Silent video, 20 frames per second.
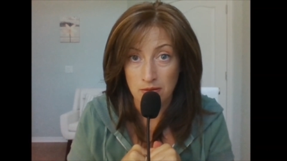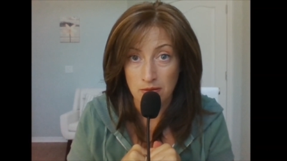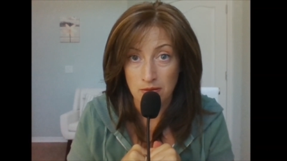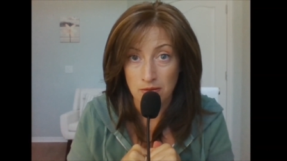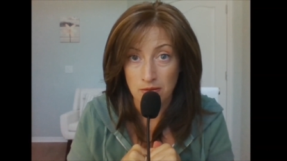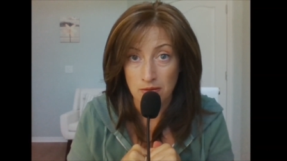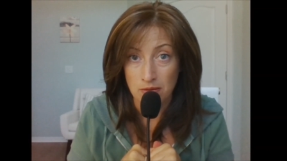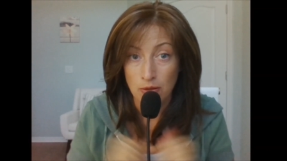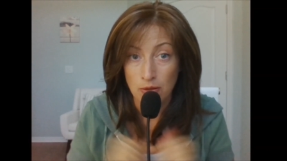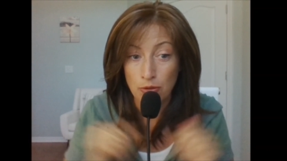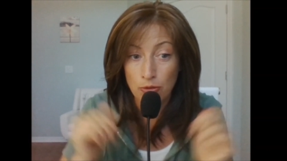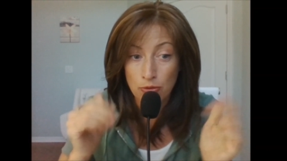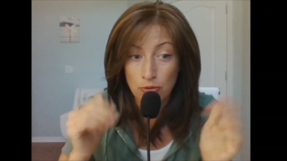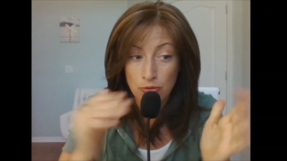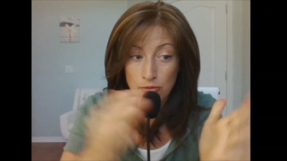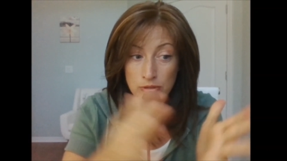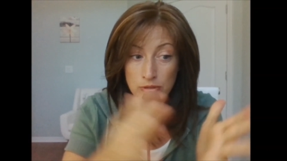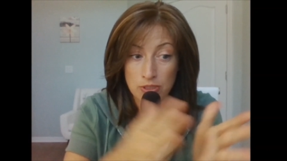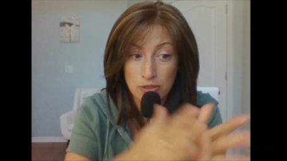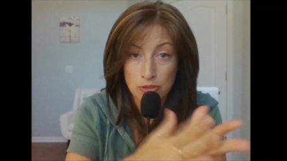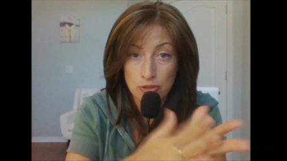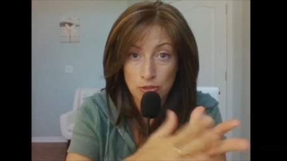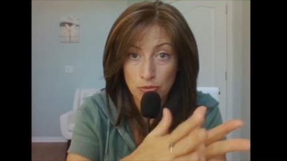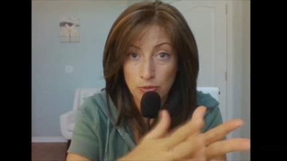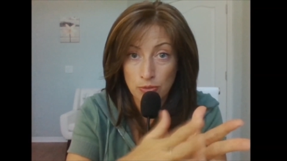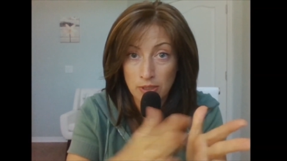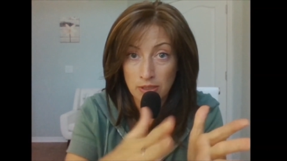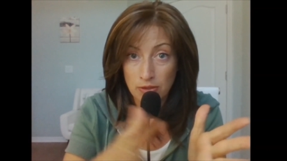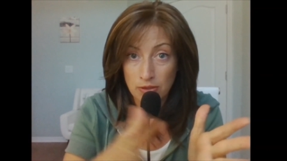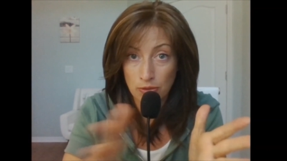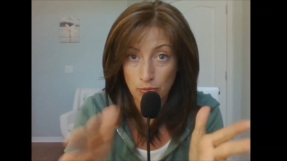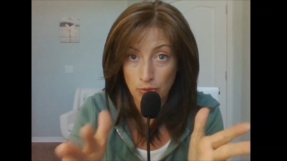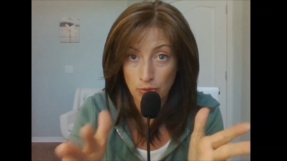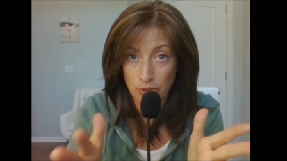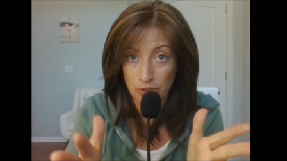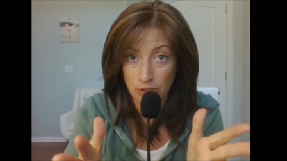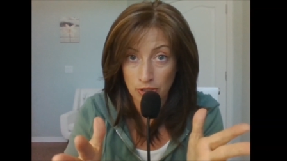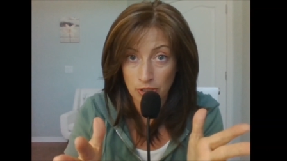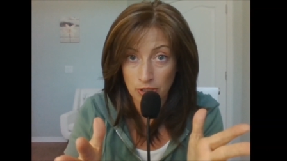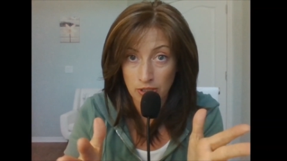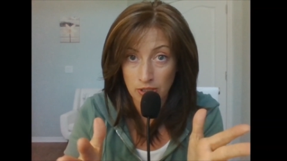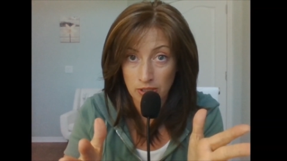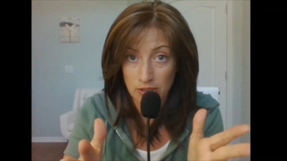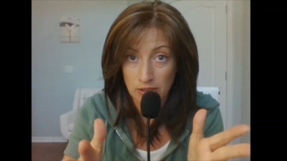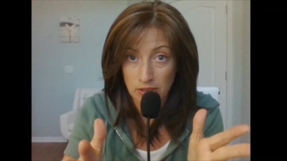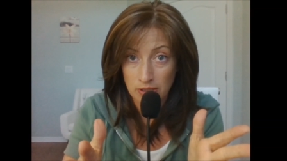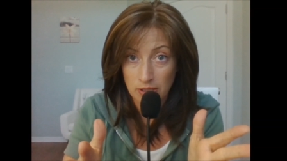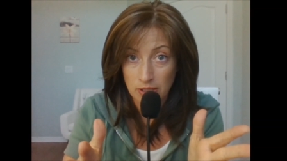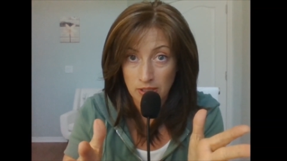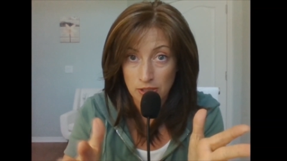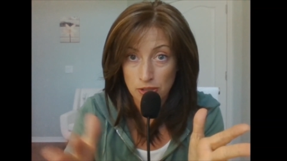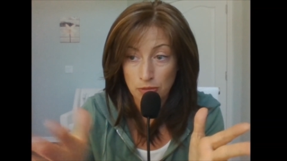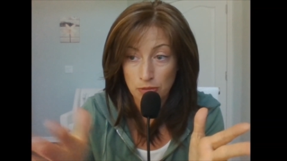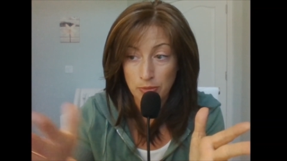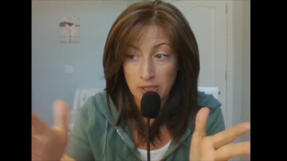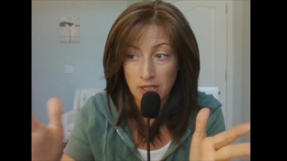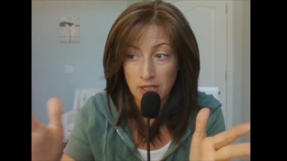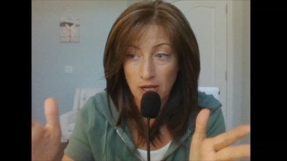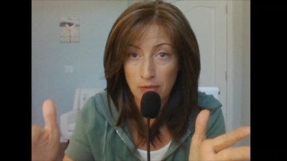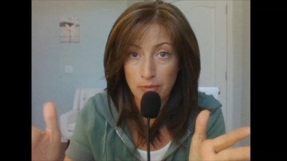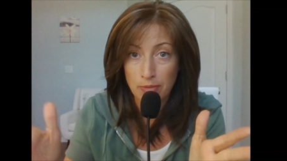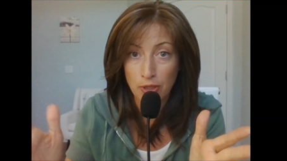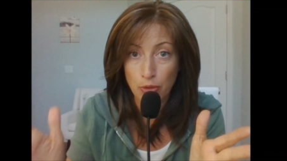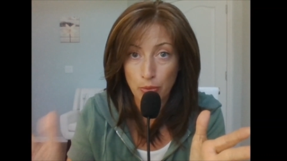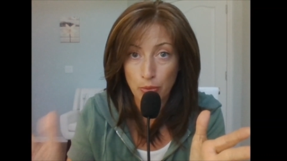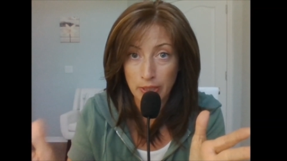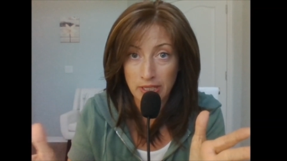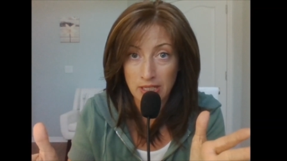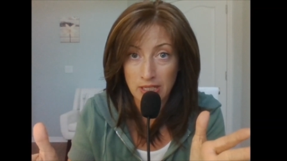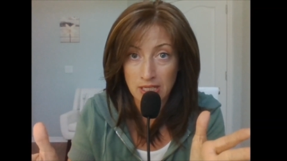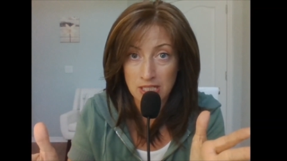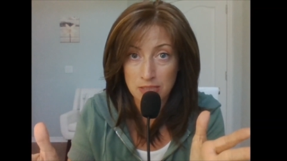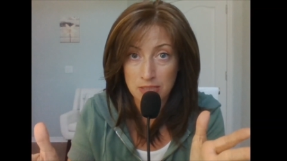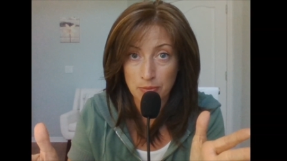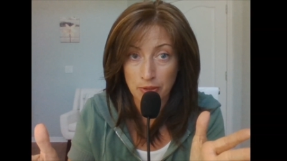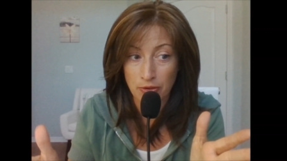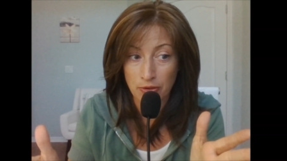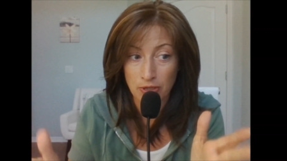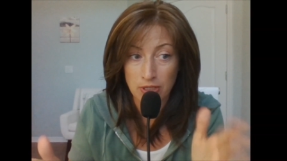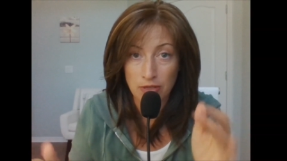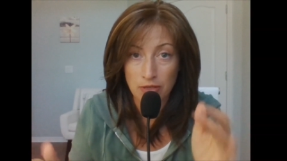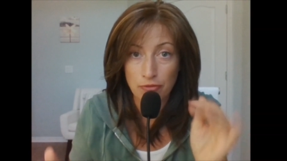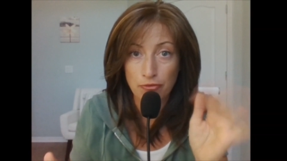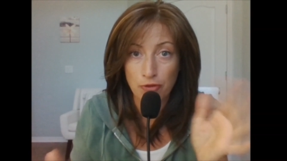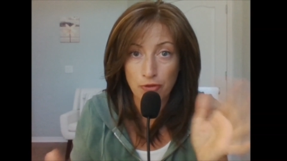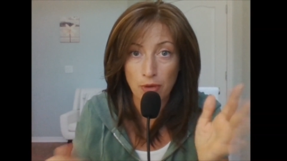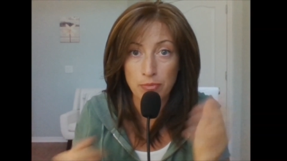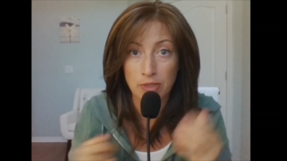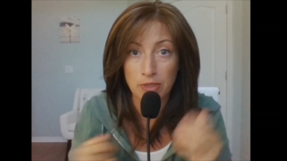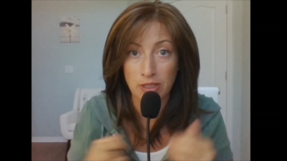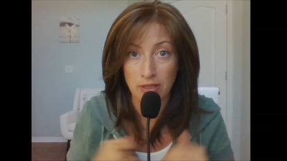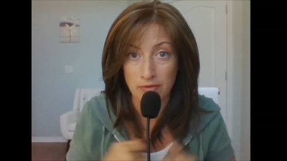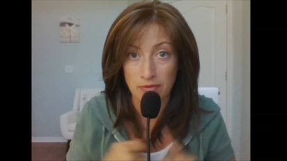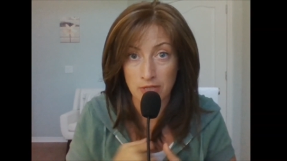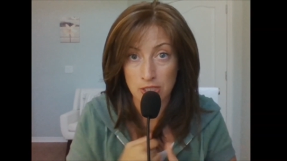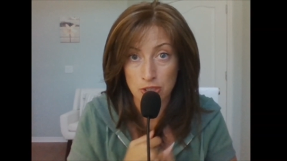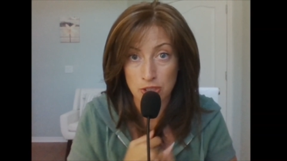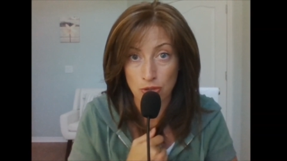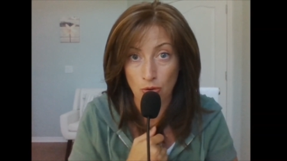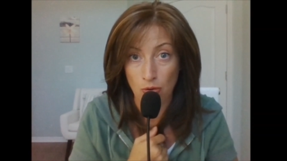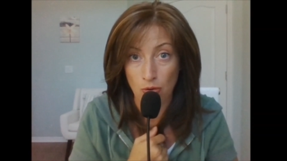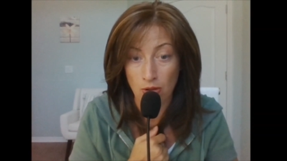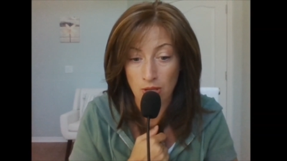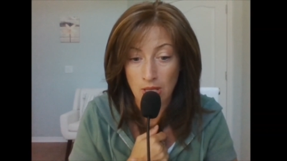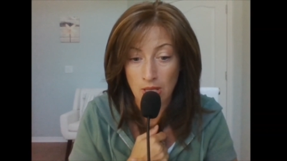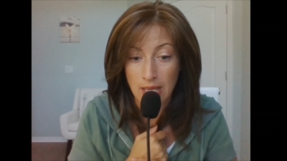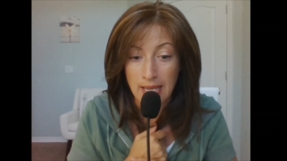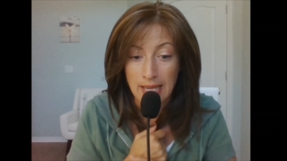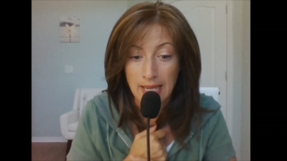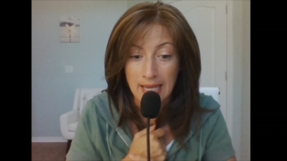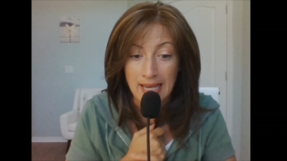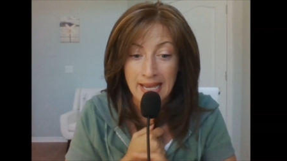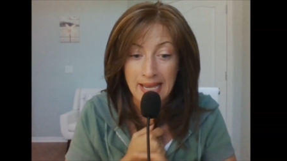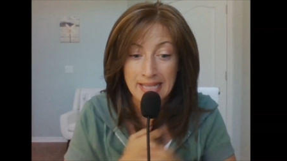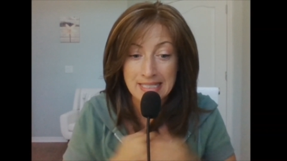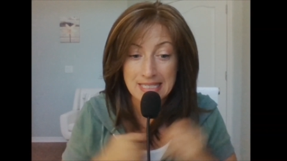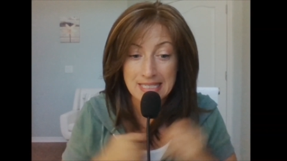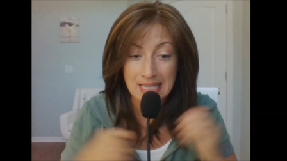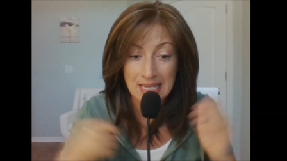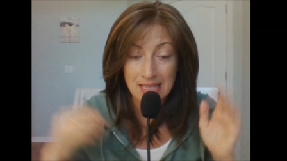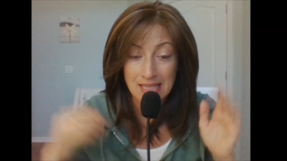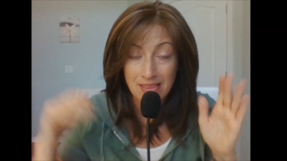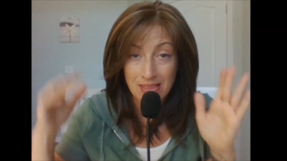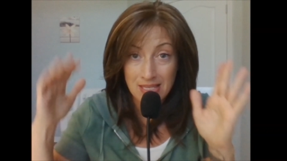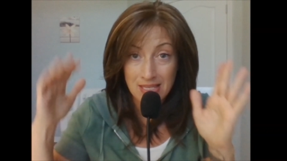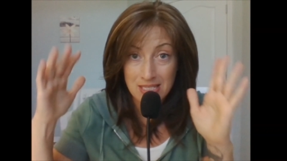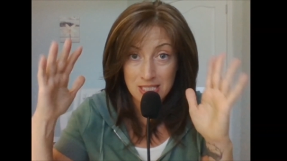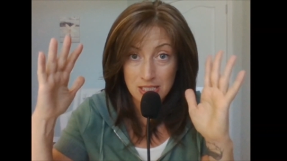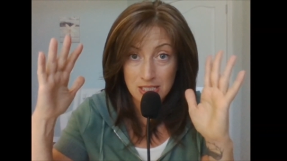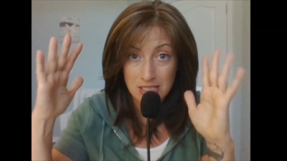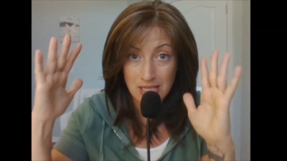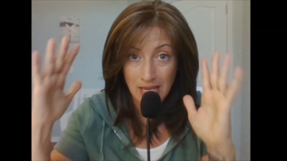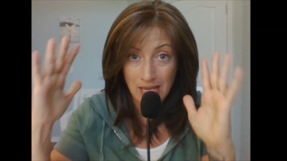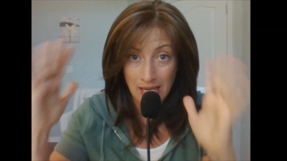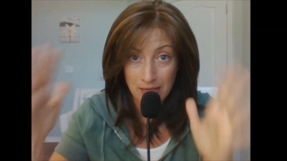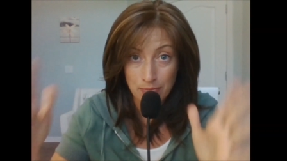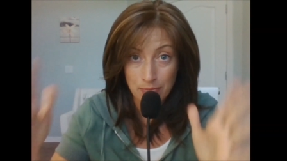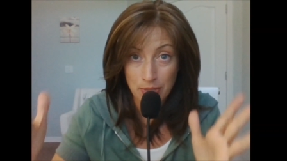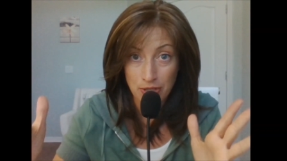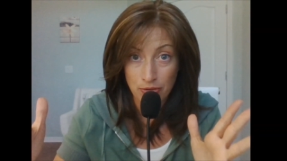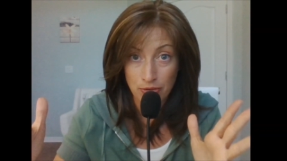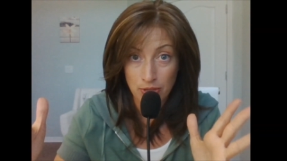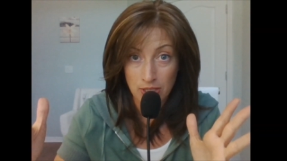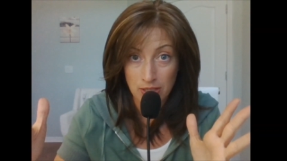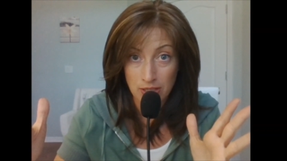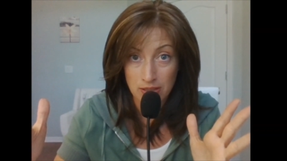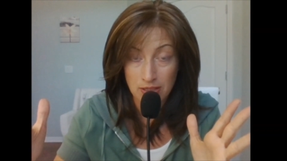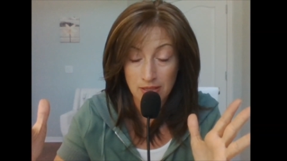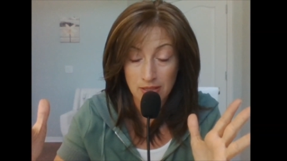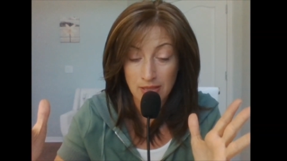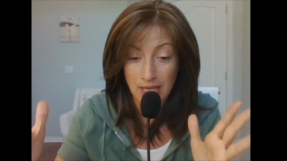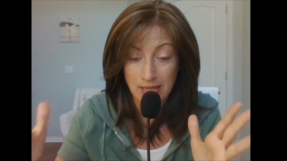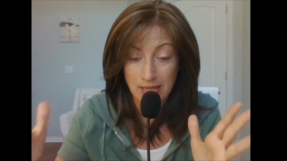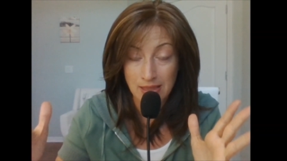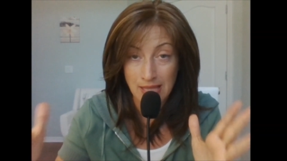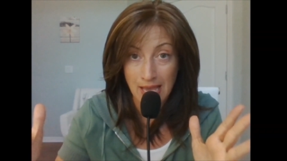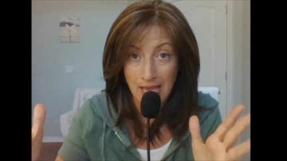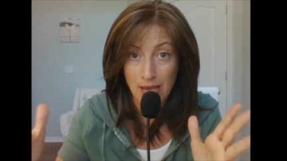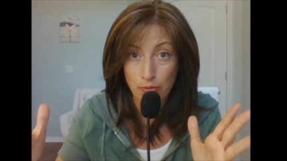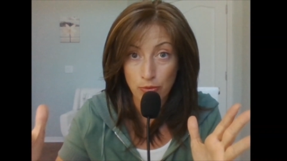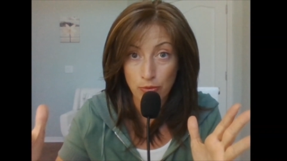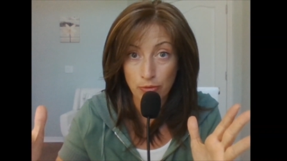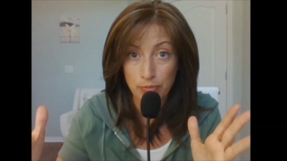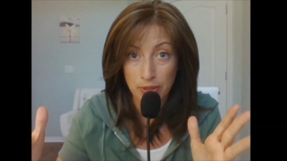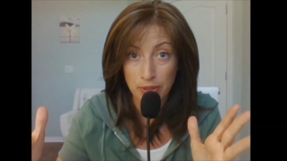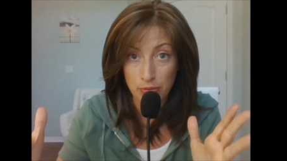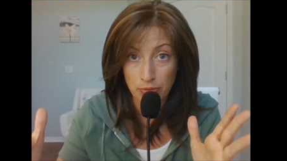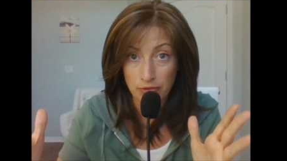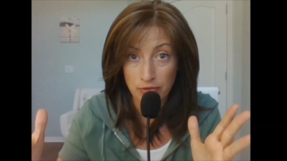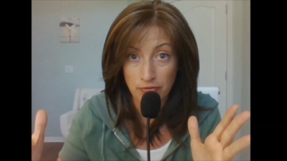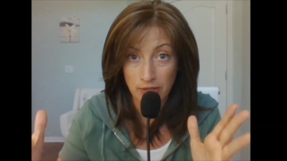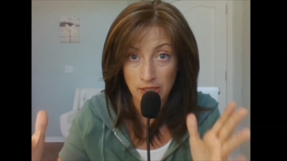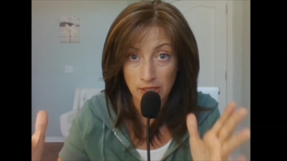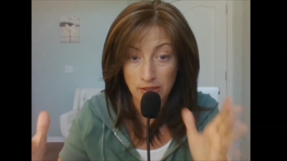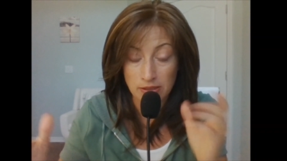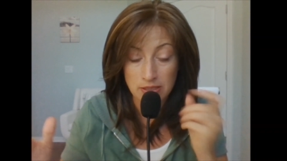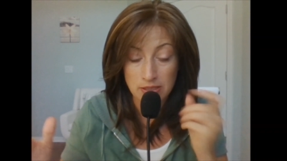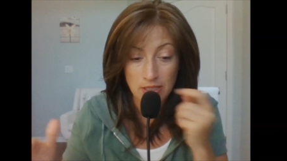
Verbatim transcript: Who's doing the work to become a quickening spirit from the living soul? It's in this time period that that will be revealed.